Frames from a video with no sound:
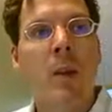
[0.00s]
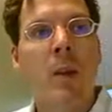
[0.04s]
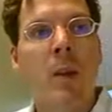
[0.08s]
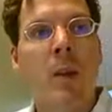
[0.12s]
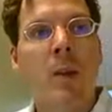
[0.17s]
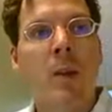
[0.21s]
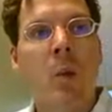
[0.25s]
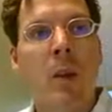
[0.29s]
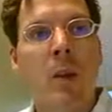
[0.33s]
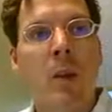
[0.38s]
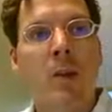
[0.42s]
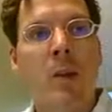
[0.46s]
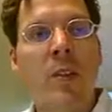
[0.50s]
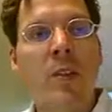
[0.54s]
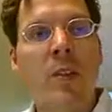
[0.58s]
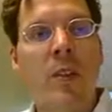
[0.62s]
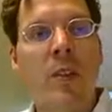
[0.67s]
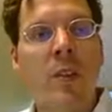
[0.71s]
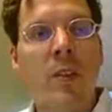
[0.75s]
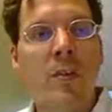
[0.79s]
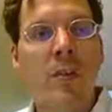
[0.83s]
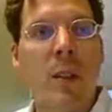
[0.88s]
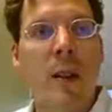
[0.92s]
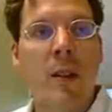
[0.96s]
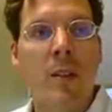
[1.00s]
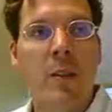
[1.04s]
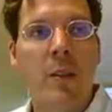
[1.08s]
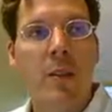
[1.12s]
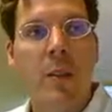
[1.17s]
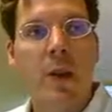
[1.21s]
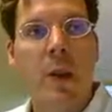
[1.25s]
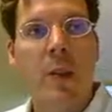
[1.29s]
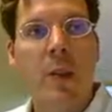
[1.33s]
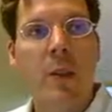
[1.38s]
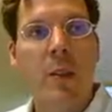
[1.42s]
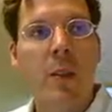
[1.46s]
What is its expected
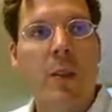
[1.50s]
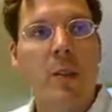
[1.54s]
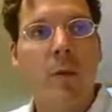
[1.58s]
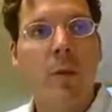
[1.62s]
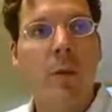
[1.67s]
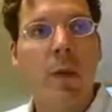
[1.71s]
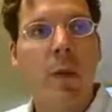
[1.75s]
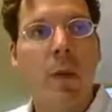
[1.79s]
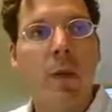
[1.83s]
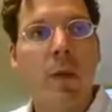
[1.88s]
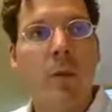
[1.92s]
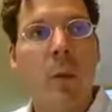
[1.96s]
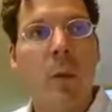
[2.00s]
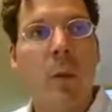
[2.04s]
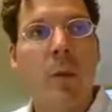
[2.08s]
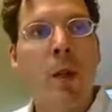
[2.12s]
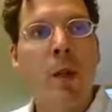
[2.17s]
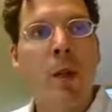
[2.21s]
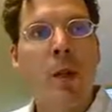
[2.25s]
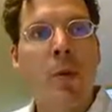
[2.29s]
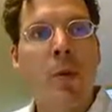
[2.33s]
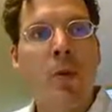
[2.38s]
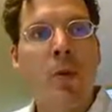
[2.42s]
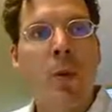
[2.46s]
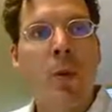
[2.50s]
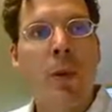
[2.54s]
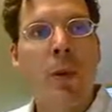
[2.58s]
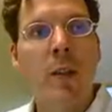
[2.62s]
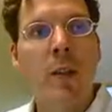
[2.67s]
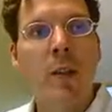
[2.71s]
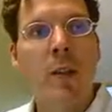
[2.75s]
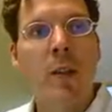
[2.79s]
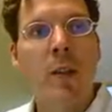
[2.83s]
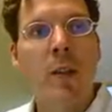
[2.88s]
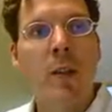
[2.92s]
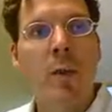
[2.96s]
value? Well, plugging directly
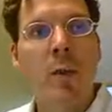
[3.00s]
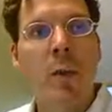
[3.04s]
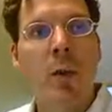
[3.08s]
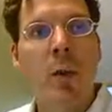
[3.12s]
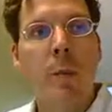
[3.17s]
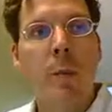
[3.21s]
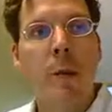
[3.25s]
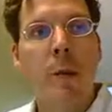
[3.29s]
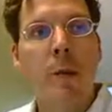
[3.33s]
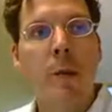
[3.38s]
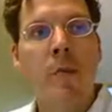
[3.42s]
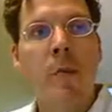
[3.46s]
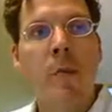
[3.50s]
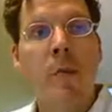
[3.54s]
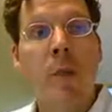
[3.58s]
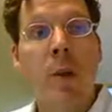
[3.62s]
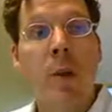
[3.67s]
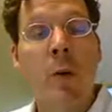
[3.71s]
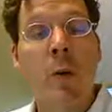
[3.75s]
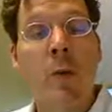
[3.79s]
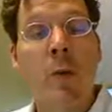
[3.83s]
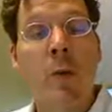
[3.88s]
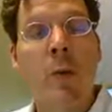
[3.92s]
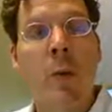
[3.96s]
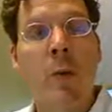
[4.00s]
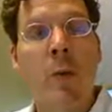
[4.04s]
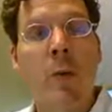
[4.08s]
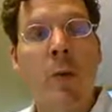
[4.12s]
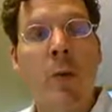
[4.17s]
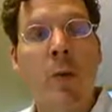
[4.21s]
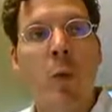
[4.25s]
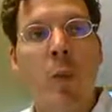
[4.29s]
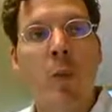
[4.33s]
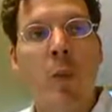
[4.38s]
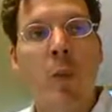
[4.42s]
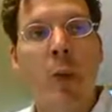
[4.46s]
into the formula, it's 0 times
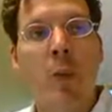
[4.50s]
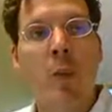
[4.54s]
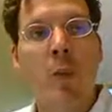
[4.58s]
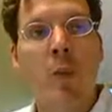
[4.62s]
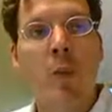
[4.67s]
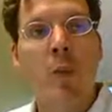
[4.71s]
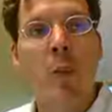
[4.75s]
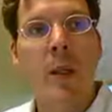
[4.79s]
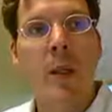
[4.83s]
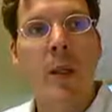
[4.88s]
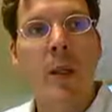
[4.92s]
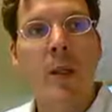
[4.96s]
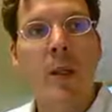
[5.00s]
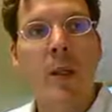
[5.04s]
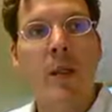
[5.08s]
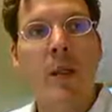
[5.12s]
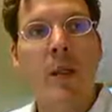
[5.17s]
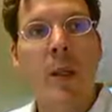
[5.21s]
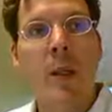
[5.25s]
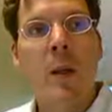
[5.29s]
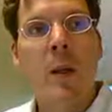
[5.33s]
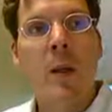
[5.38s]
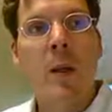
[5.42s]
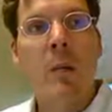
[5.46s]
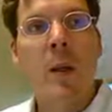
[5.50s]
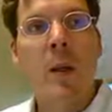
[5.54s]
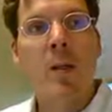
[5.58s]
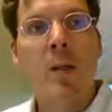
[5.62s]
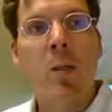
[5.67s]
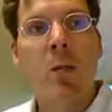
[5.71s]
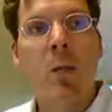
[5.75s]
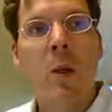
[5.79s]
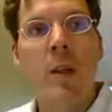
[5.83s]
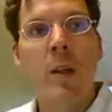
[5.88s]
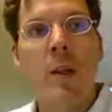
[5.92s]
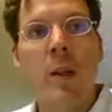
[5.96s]
1 minus p plus
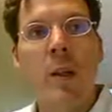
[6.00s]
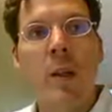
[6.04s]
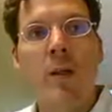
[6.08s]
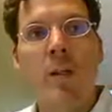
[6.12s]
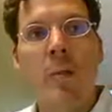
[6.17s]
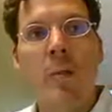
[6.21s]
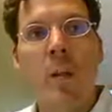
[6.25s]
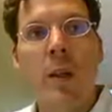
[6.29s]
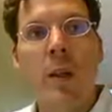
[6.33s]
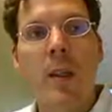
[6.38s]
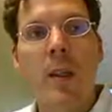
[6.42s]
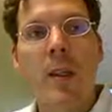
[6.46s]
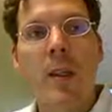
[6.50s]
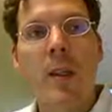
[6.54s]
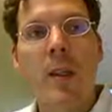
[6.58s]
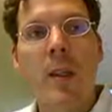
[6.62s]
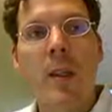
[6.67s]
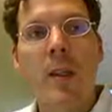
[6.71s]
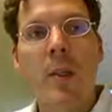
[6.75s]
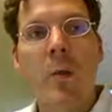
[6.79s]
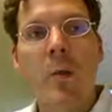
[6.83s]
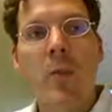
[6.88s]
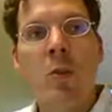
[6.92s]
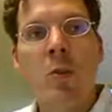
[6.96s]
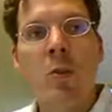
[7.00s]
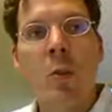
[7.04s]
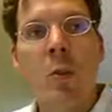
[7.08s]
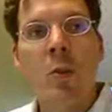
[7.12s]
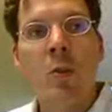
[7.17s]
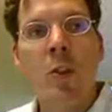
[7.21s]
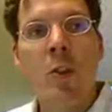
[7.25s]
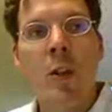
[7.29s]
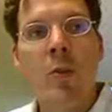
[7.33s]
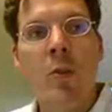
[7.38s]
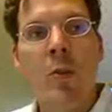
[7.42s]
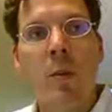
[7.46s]
1 times p, which works
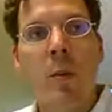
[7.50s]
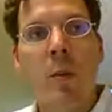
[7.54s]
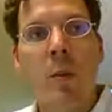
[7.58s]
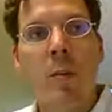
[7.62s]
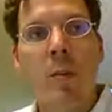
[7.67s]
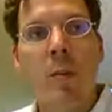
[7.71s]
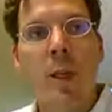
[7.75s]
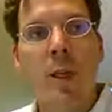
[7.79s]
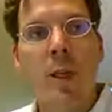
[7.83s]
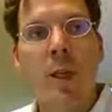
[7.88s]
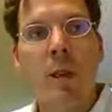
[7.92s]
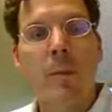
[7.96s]
out to be p.